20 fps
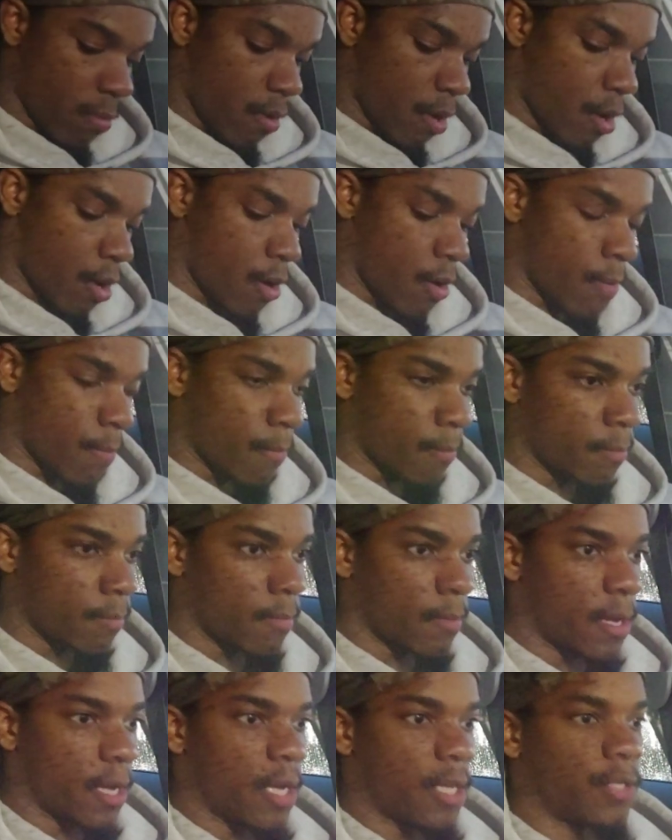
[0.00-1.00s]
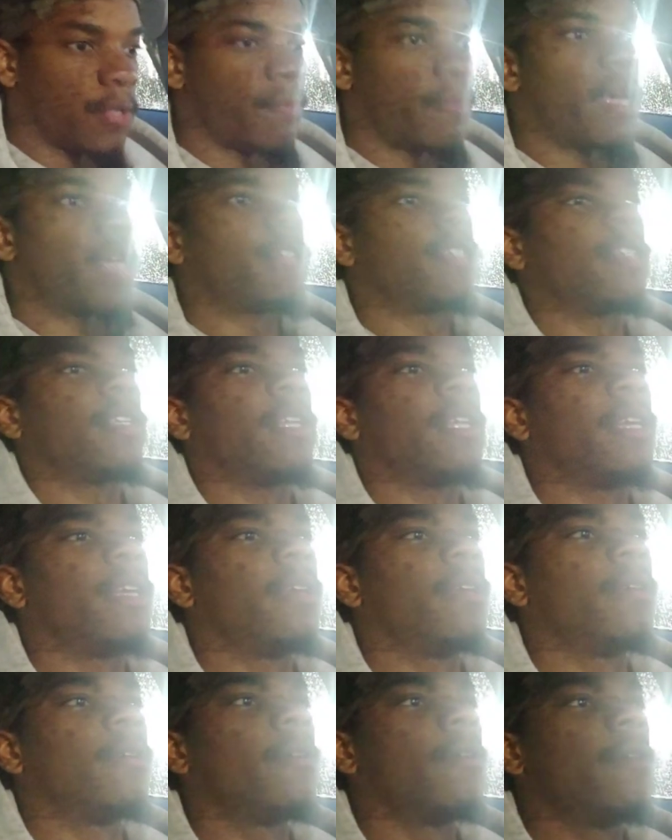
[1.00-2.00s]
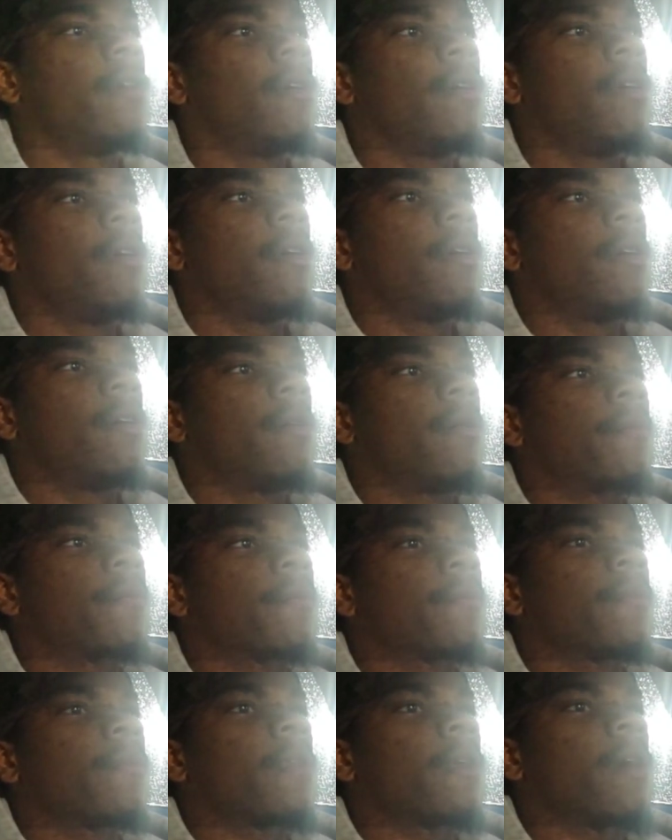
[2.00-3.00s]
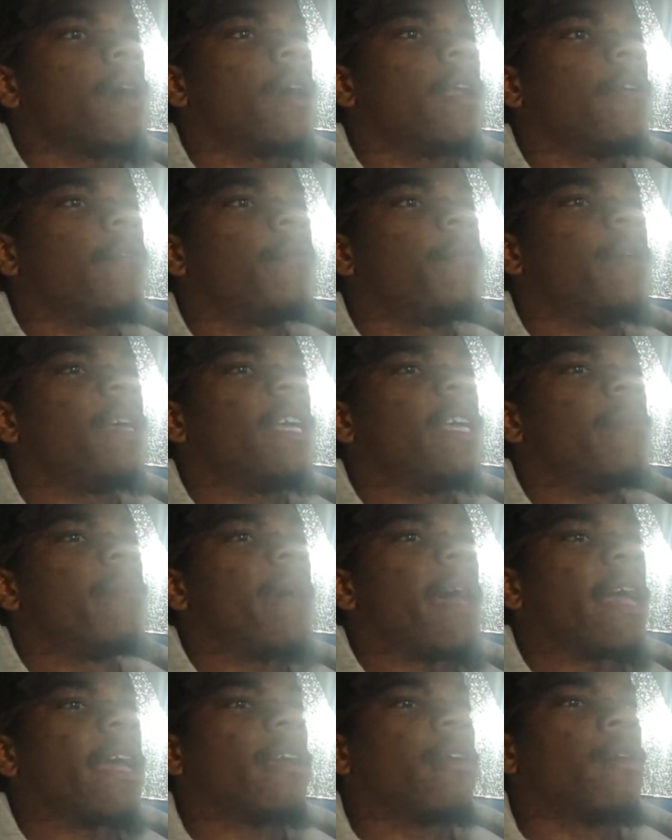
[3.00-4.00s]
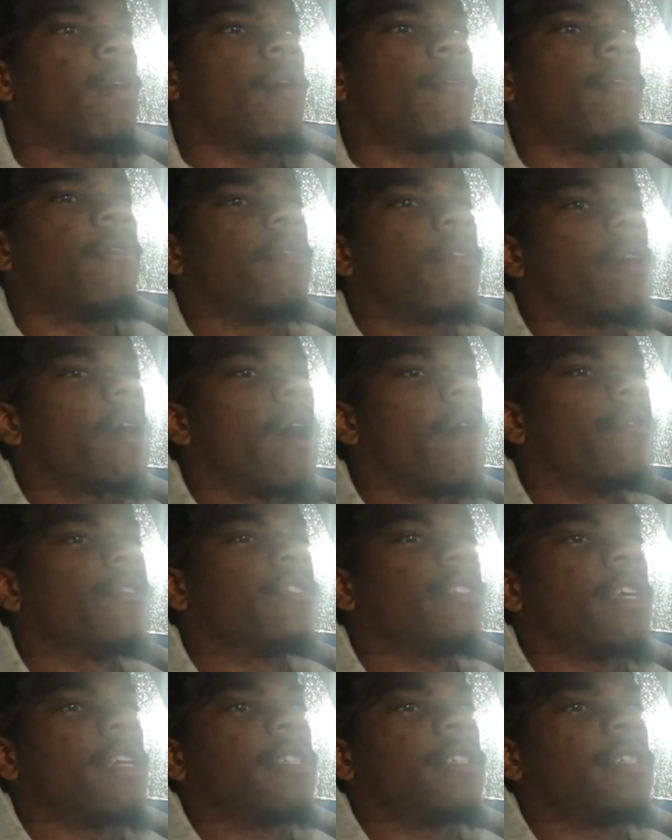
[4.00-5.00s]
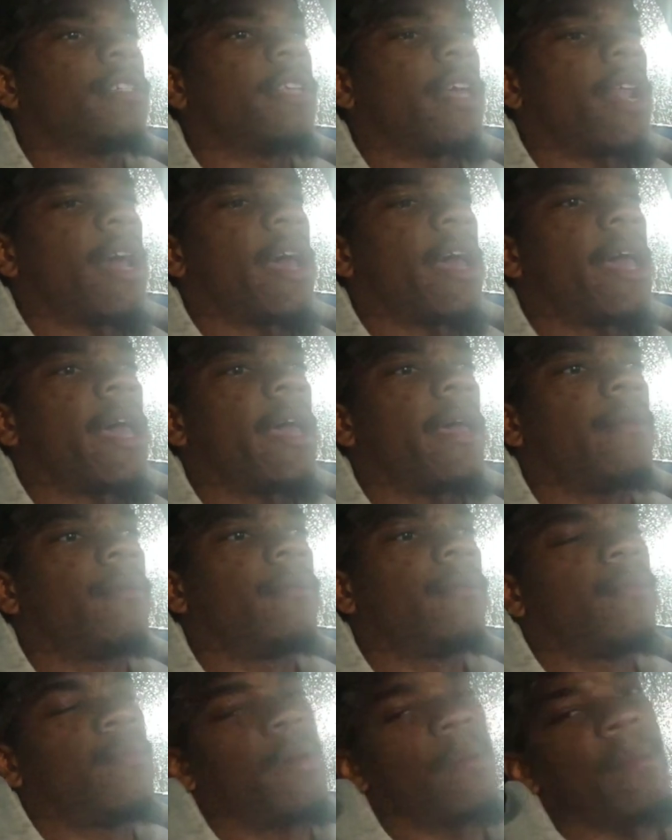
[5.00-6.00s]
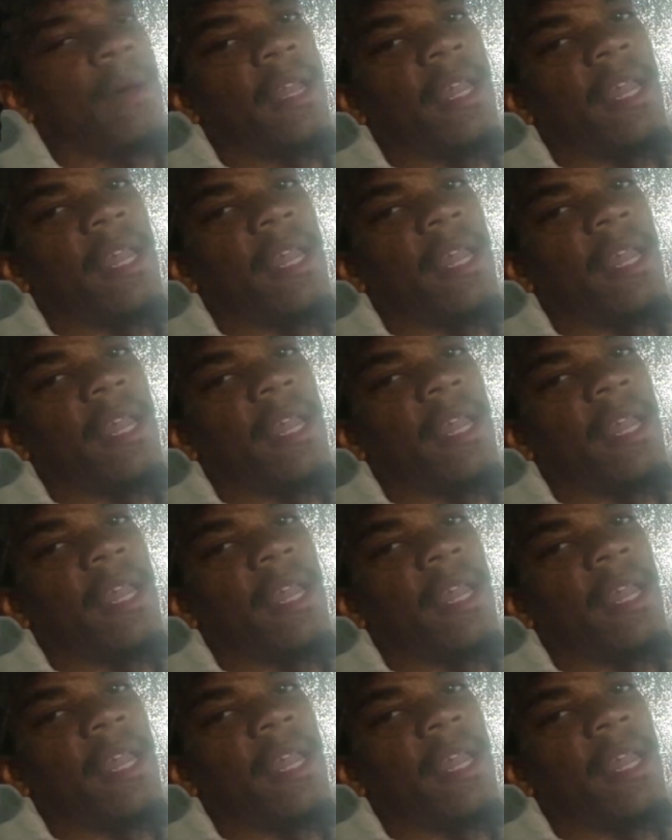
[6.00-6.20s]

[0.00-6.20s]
um, it's basically kind of piggybacking off of a conversation that I had with my